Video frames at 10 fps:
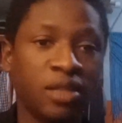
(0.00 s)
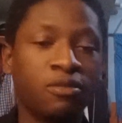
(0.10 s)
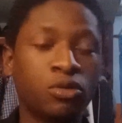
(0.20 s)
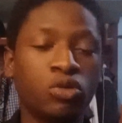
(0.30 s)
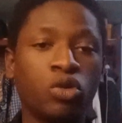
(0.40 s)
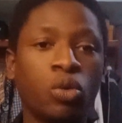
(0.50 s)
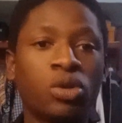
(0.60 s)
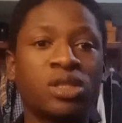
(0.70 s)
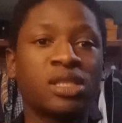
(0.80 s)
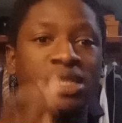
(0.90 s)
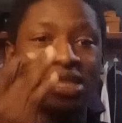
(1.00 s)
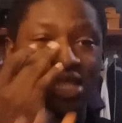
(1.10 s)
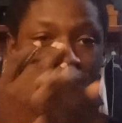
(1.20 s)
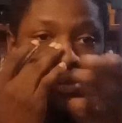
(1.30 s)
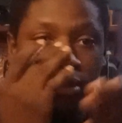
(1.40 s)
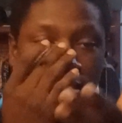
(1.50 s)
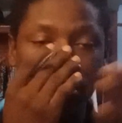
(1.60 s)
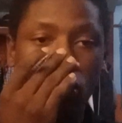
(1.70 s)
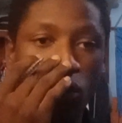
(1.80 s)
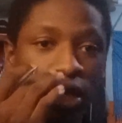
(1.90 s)
even though it was still the same
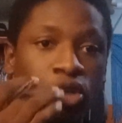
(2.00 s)
way